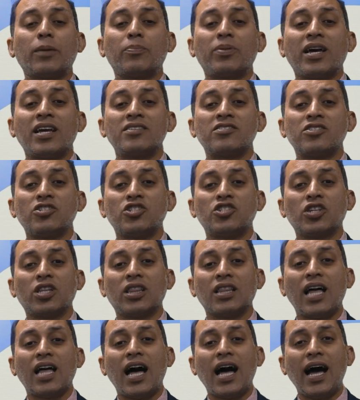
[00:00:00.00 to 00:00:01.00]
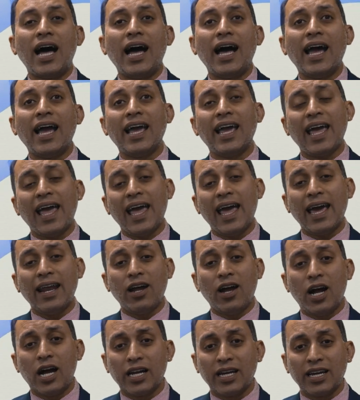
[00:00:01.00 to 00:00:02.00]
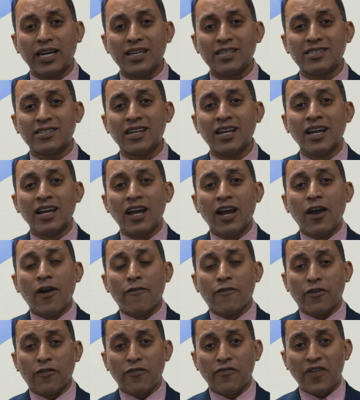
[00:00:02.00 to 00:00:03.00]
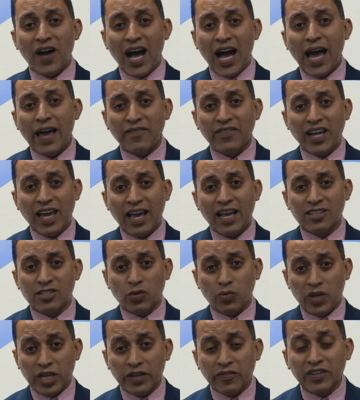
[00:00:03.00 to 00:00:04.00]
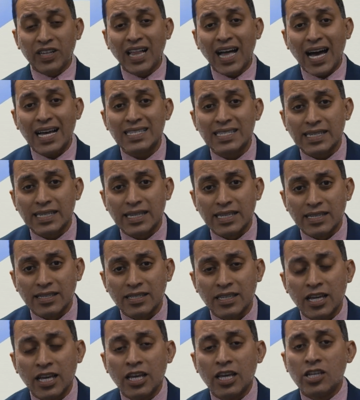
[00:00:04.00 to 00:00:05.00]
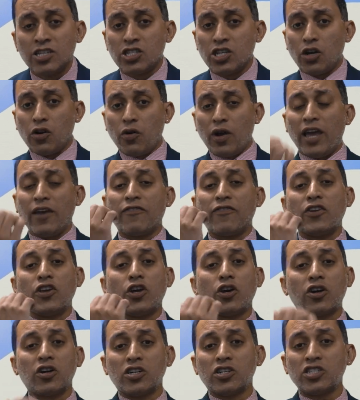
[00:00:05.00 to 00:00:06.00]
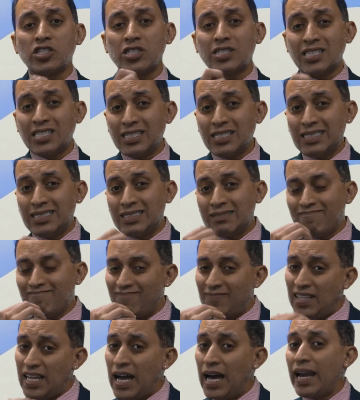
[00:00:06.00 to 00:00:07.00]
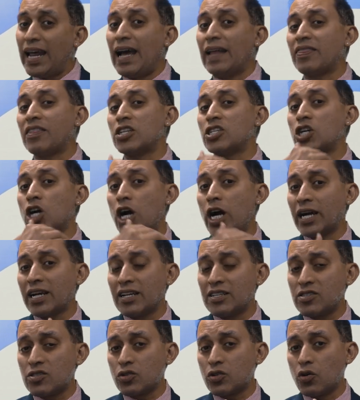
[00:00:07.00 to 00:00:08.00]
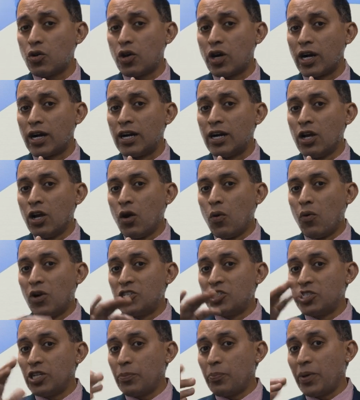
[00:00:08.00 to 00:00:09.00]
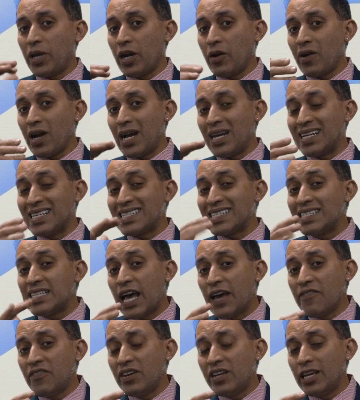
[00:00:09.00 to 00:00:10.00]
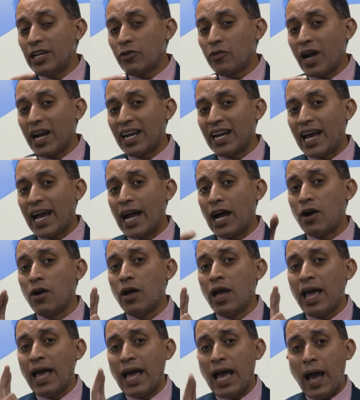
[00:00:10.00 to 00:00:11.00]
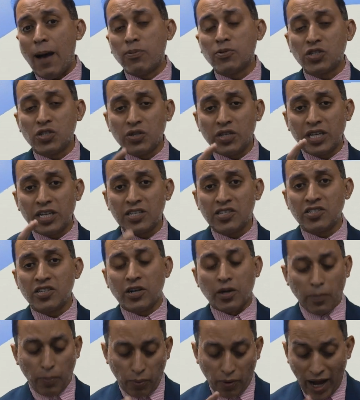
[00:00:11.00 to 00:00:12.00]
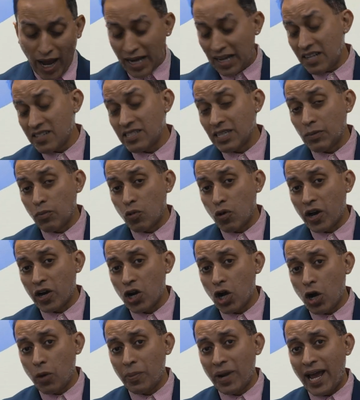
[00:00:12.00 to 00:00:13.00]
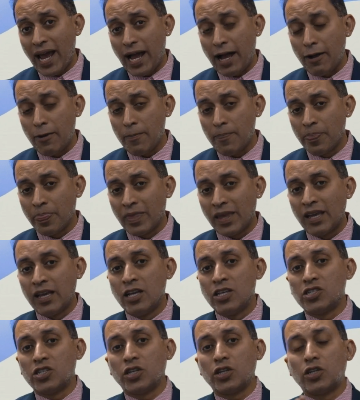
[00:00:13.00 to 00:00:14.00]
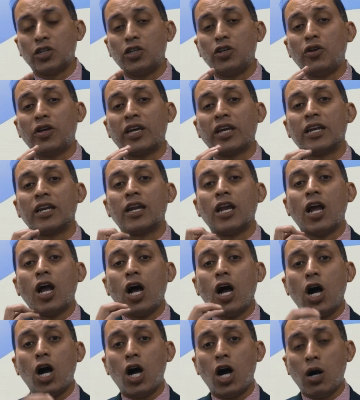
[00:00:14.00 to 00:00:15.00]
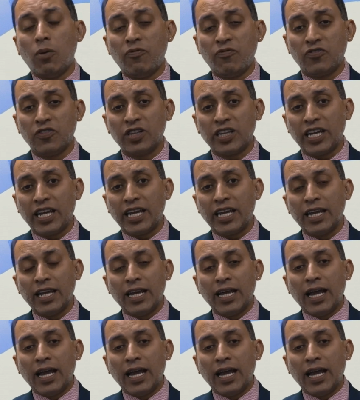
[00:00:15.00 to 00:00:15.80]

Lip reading: place in July and August for 5 days a week of classes. So if you're still not at the target score, which should be around a 70 right now, absolutely consider practicing more at home now so you can hopefully